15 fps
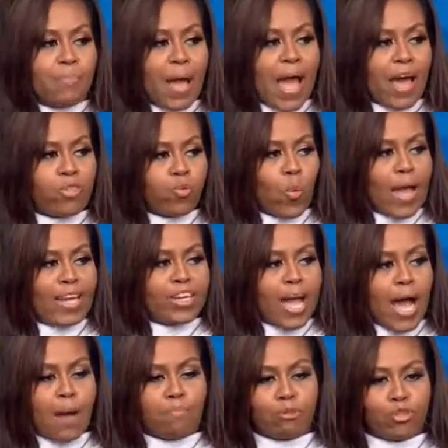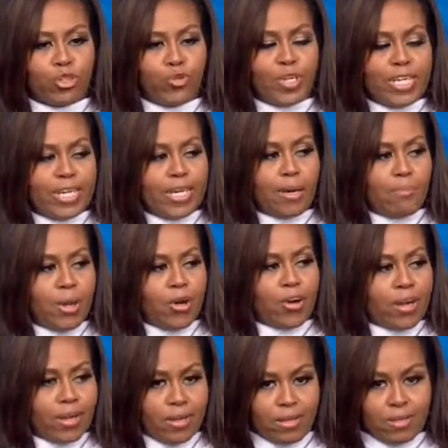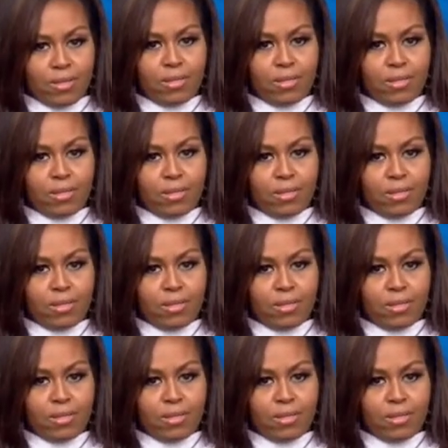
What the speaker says: pathway to opportunity in America.